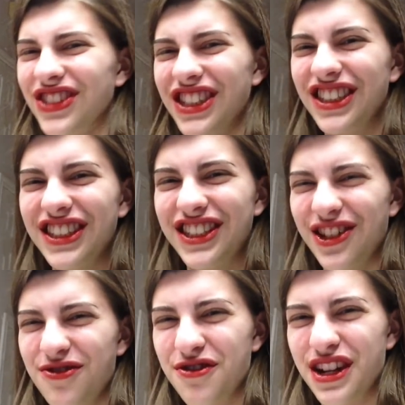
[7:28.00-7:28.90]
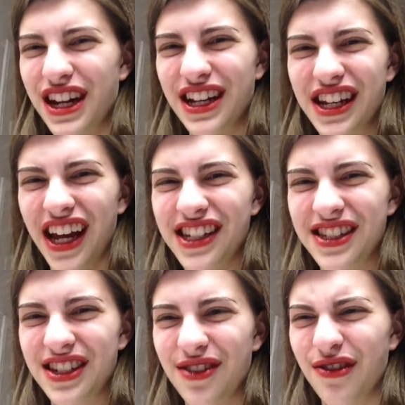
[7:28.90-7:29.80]
It's different. It
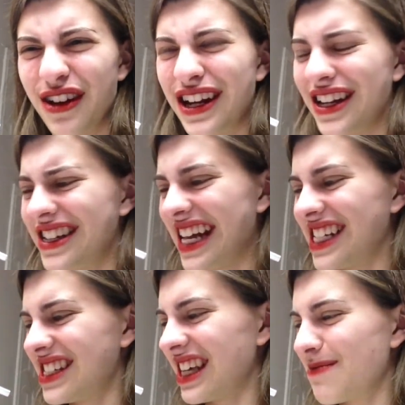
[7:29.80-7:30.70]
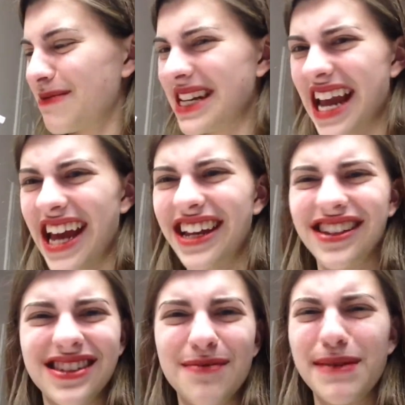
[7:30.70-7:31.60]
tastes different. It tastes like
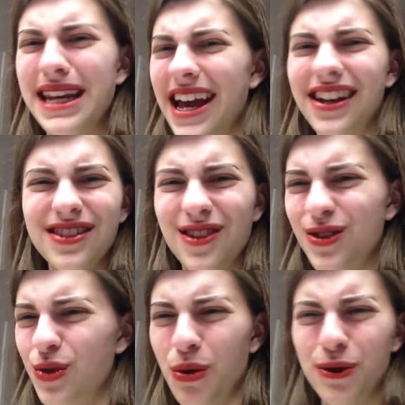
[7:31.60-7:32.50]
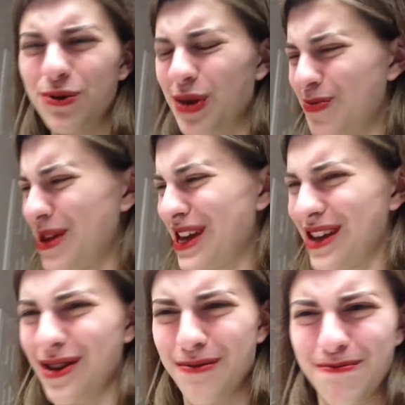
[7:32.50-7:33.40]
bananas, and bananas aren't supposed to be
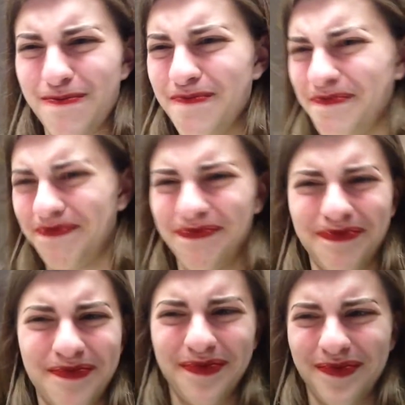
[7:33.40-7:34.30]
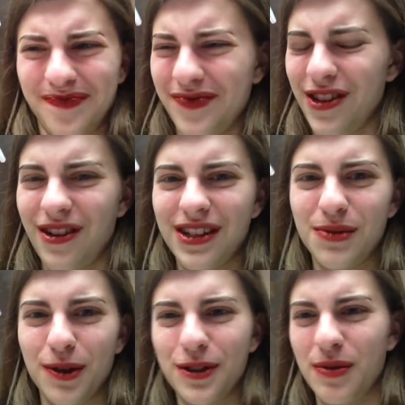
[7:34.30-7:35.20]
pink. They're not
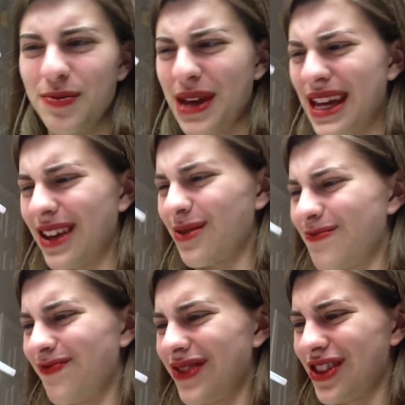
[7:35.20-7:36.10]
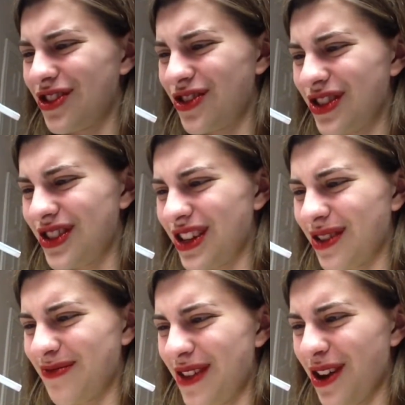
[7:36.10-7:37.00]
supposed to be pink. It's just
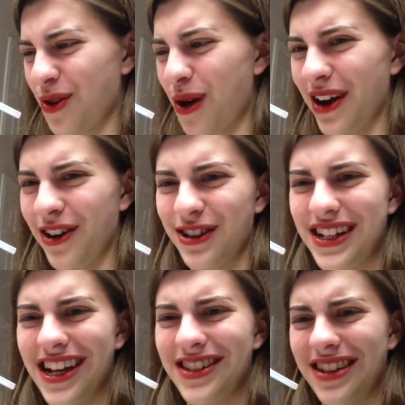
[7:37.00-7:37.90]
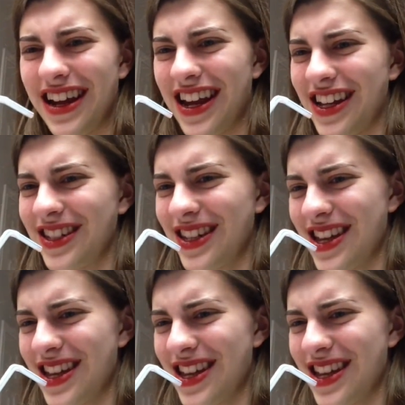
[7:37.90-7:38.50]
a acquired taste, I guess.